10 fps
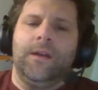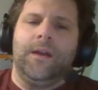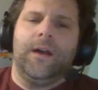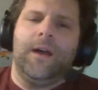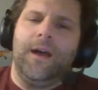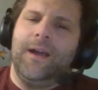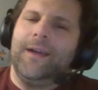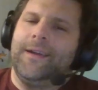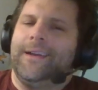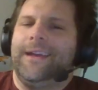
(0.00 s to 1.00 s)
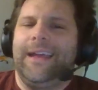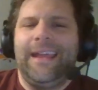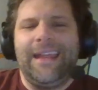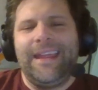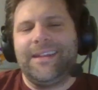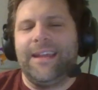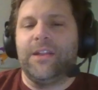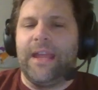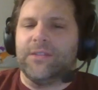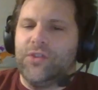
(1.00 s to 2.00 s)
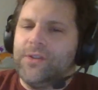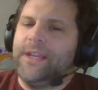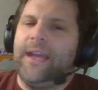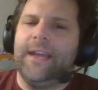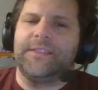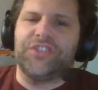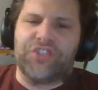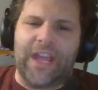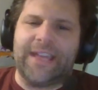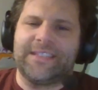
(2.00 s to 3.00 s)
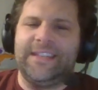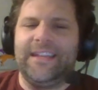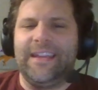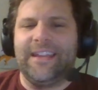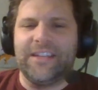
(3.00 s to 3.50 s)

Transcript: And I look at the chassis,